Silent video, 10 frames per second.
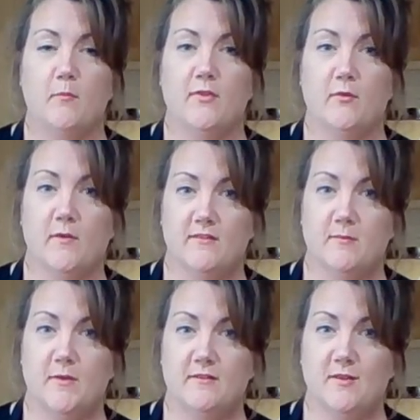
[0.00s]
with the
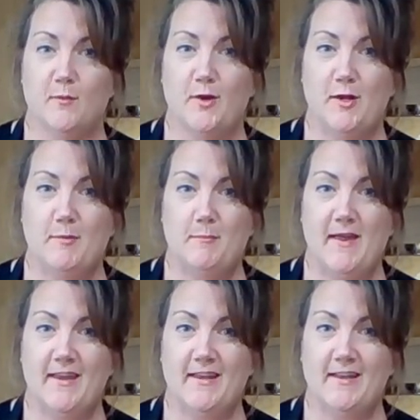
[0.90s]
recipes that we're going to be
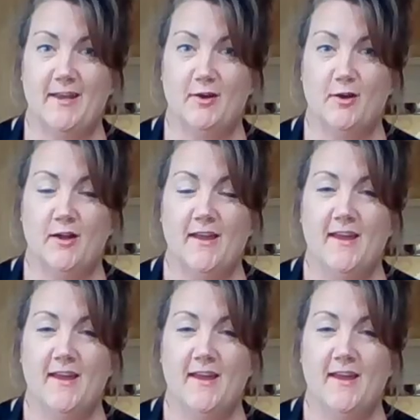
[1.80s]
making later.